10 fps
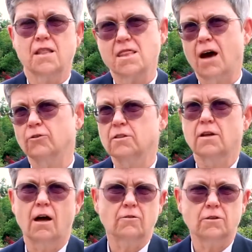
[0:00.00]
the
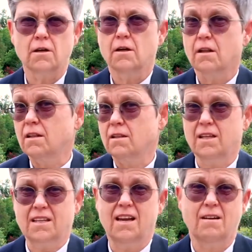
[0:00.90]
$1,000, the
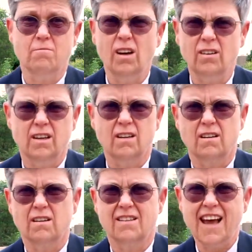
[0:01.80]
10 million,
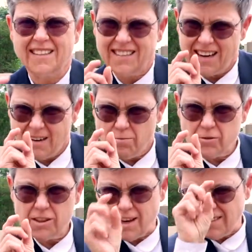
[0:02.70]
that
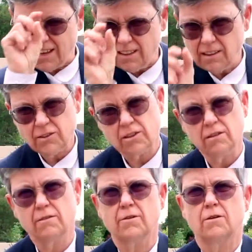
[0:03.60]
10%, that little
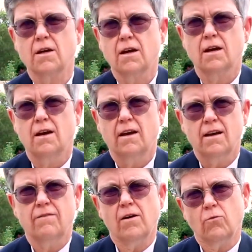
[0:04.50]
sliver,
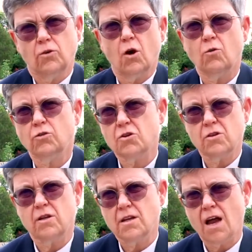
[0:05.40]
if it goes to
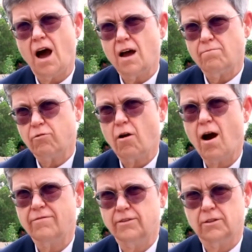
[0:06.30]
the
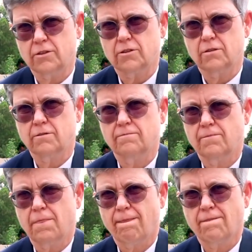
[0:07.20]
nonprofits,
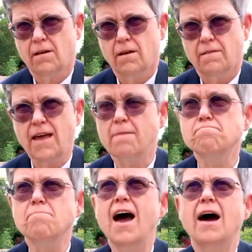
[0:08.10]
that
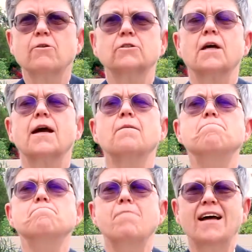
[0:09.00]
matters
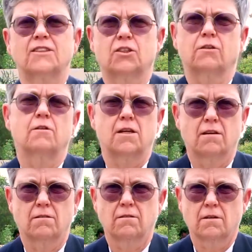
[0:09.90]
immensely.
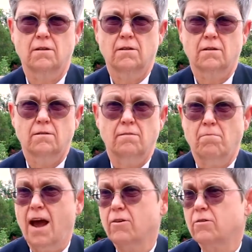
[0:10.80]
It
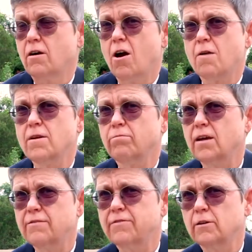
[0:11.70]
mattered to Harmon
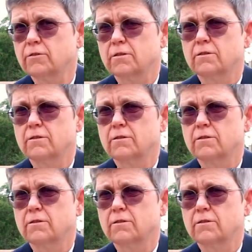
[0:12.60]
Playfield.